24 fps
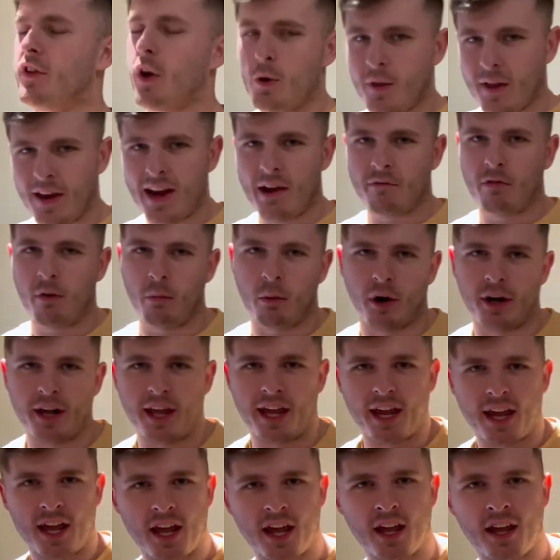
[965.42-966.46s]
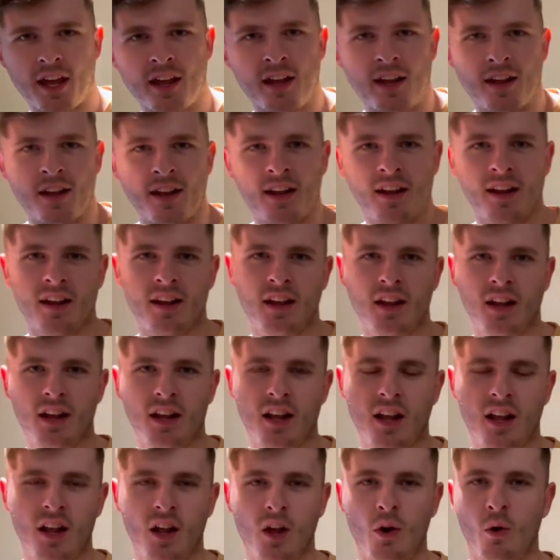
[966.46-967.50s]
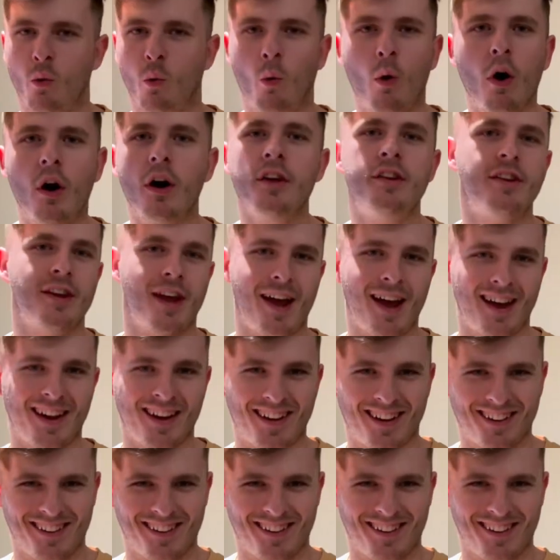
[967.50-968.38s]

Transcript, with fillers: then, everybody, what a day.